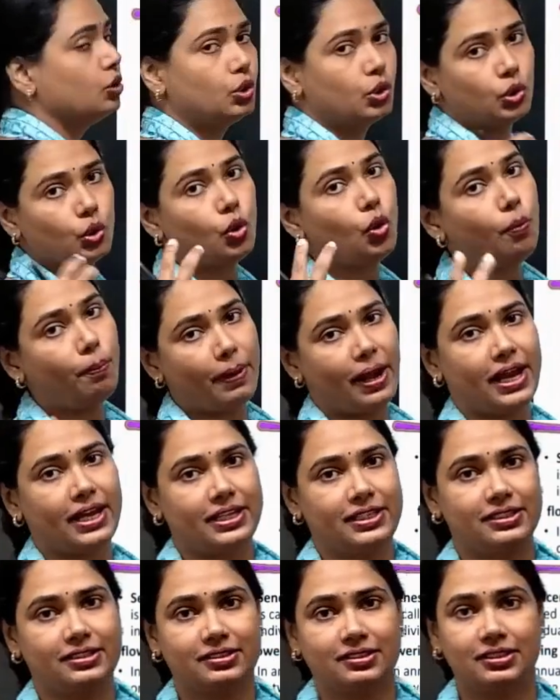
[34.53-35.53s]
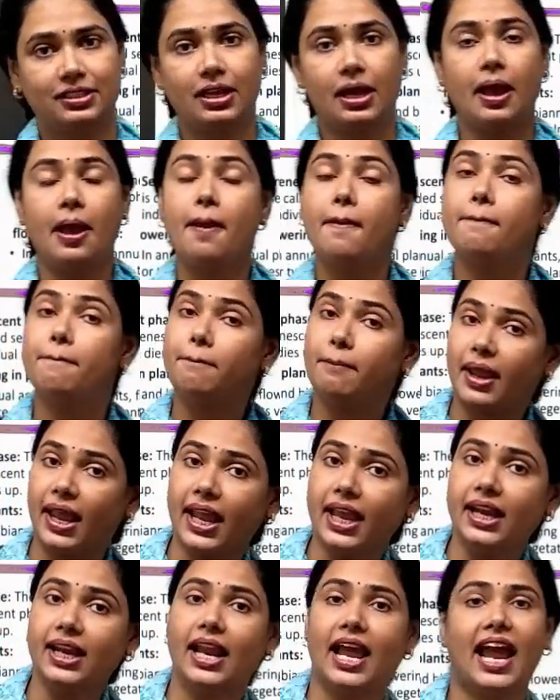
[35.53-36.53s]
two parents,
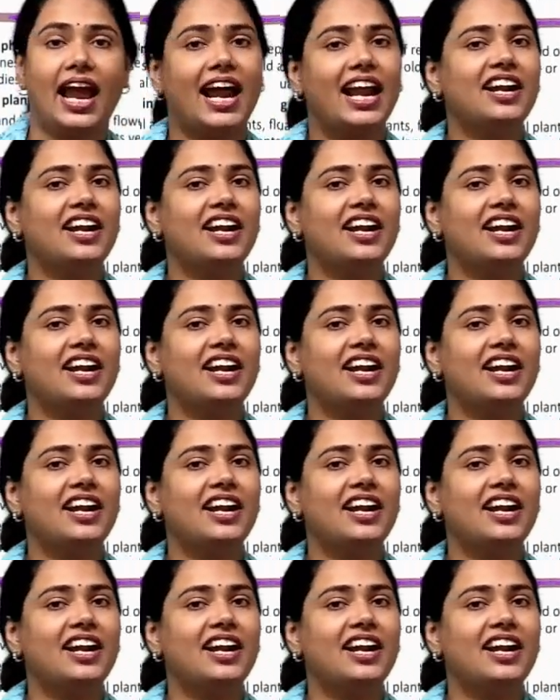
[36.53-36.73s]
male and